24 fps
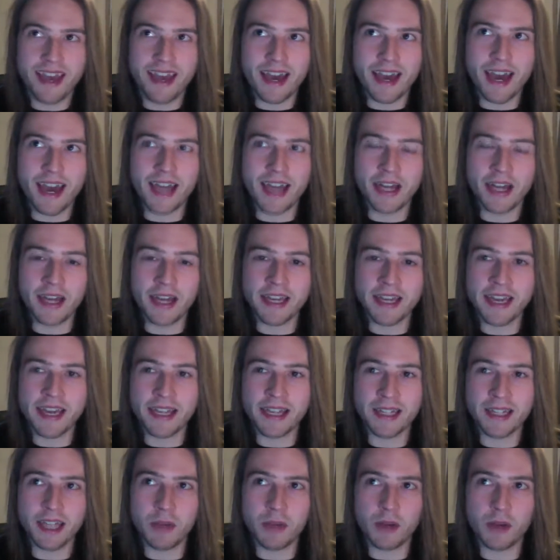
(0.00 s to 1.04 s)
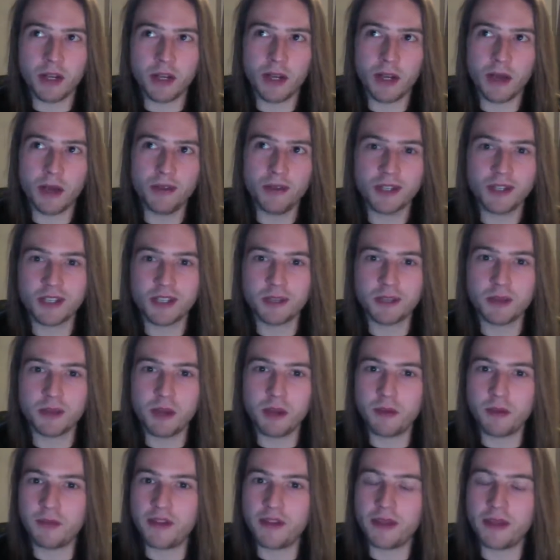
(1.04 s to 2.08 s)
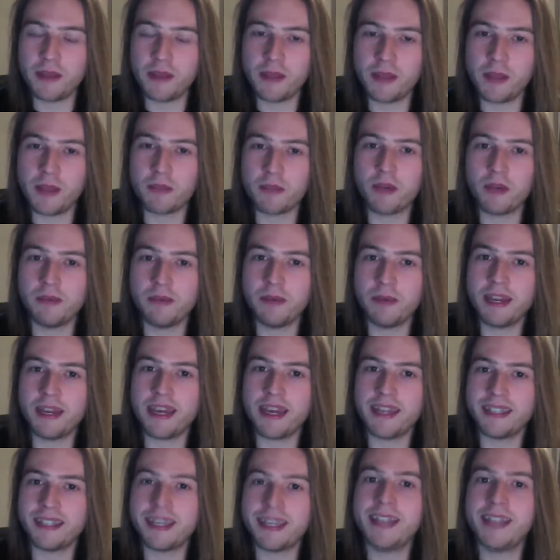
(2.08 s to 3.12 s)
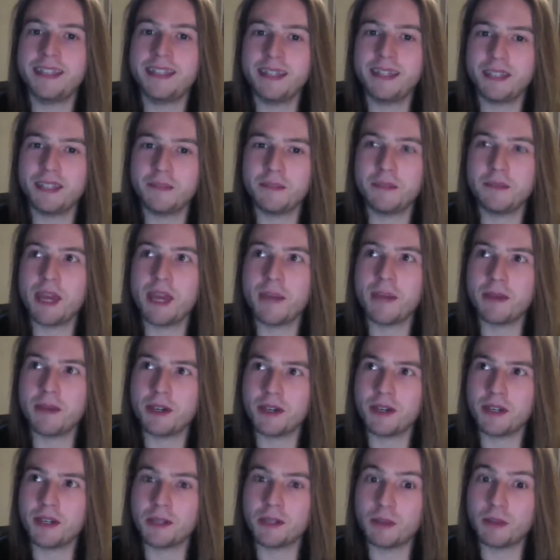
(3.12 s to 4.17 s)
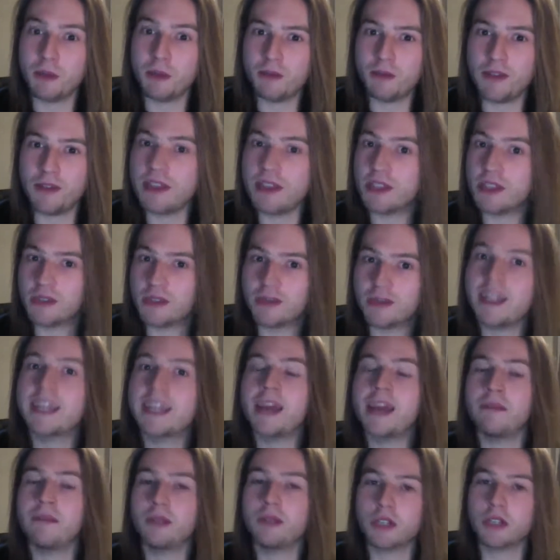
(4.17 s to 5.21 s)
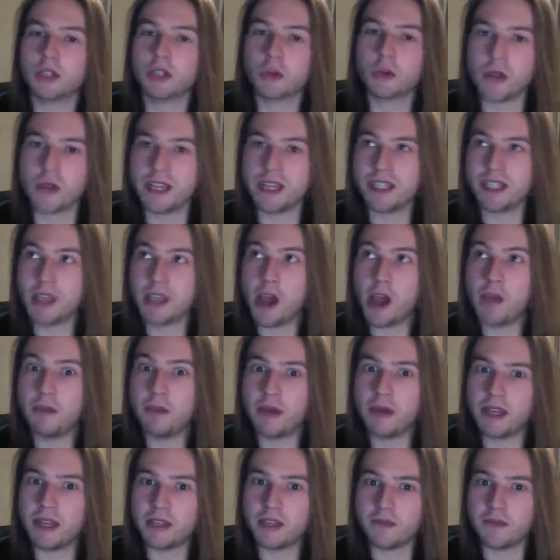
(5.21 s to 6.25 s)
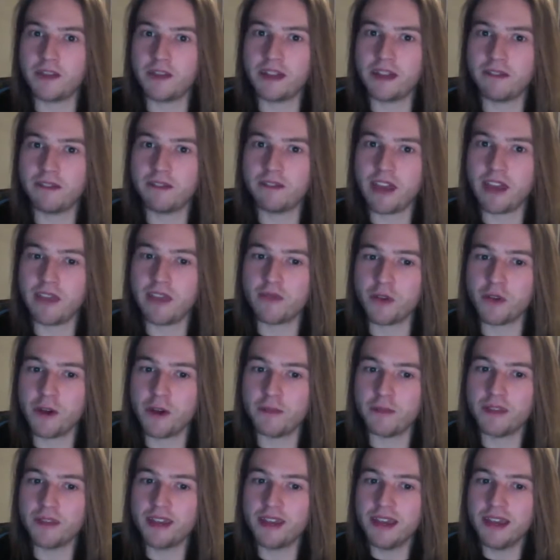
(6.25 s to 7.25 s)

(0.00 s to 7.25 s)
And I guess they were closer to Boba Fett than they probably intended to be, because Boba Fett doesn't really get much screen time, but is a fan favorite.